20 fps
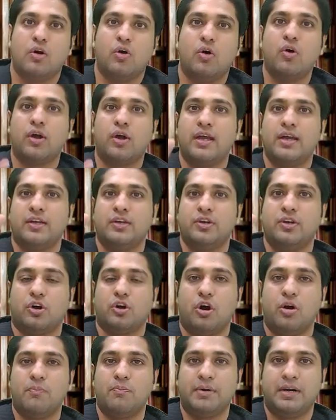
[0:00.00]
Okay, your
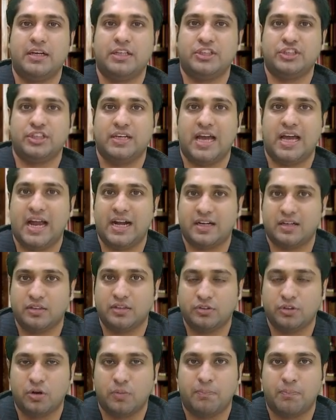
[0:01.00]
Competition
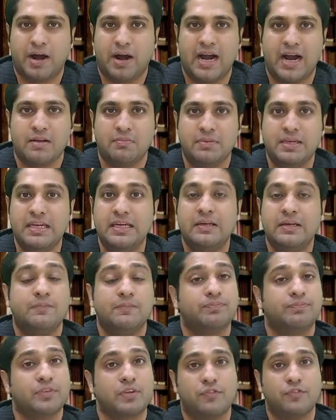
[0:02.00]
Act, your Part B,
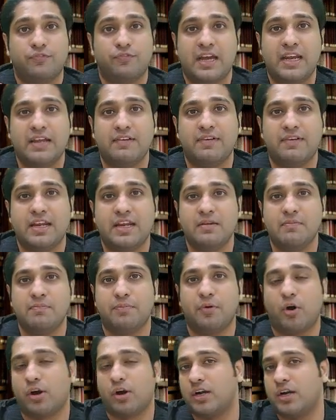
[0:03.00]
very, very
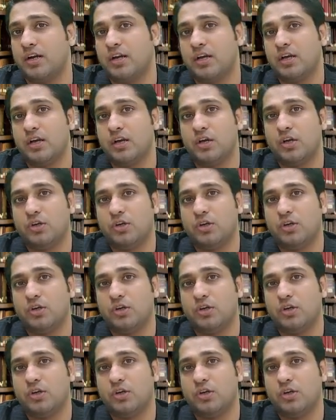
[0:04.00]
important.